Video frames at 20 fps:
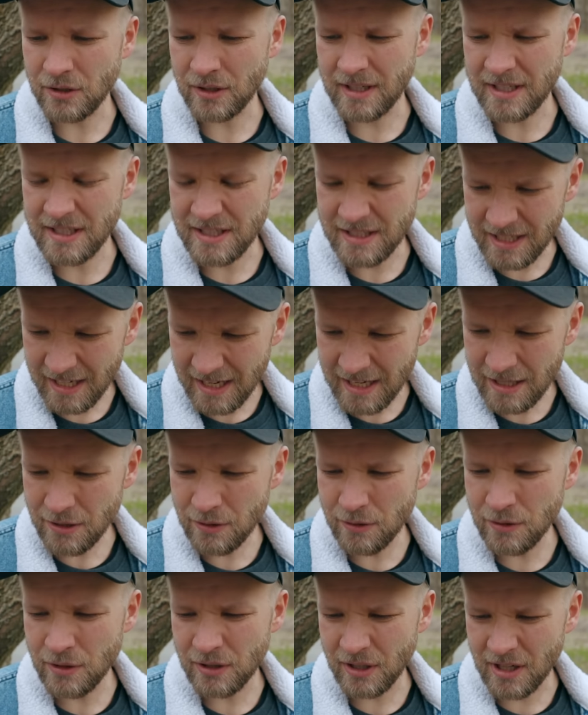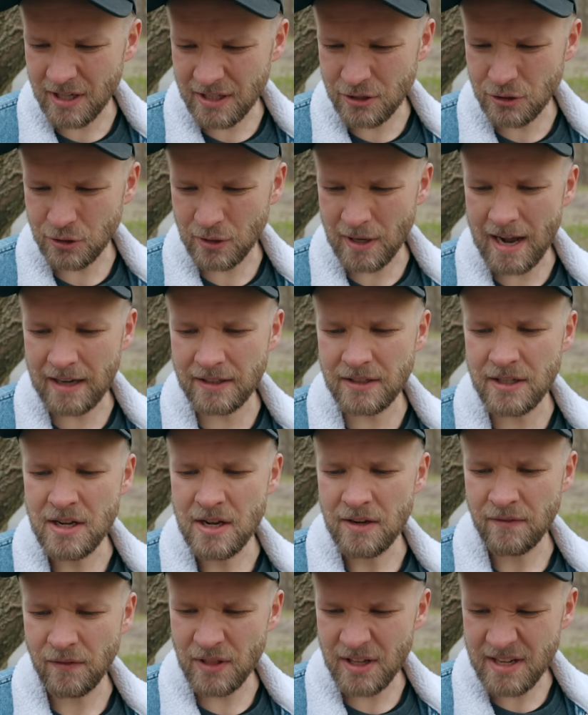to continue to contract
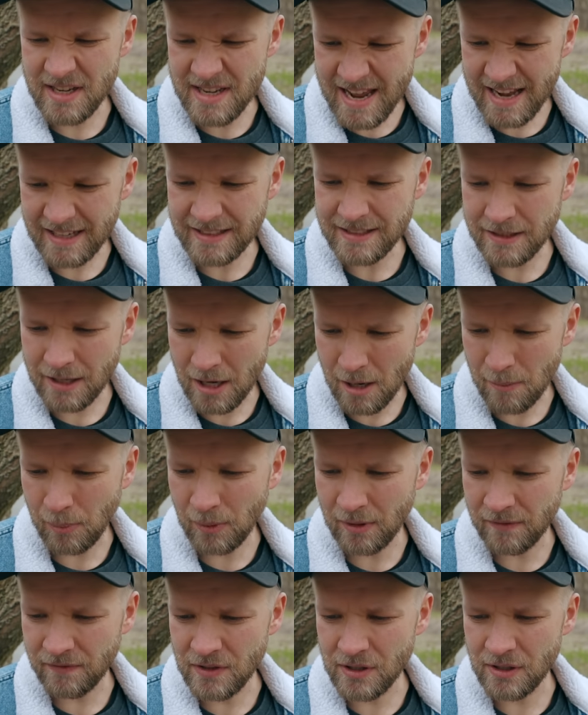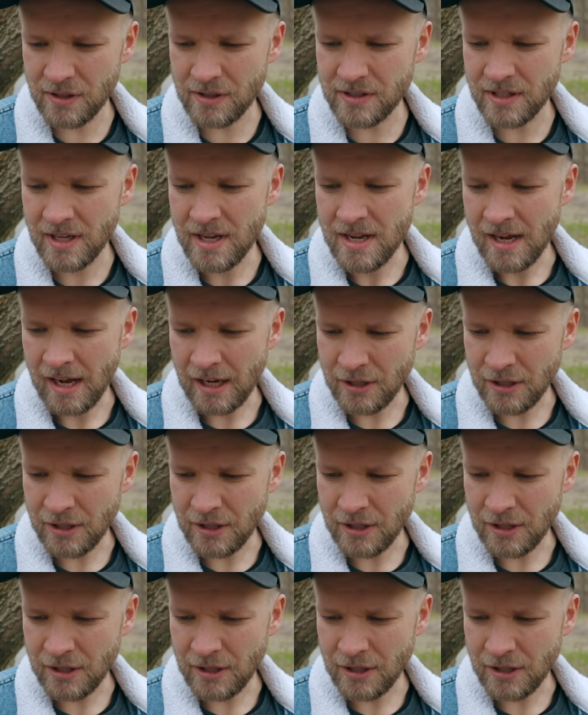for the next couple of years,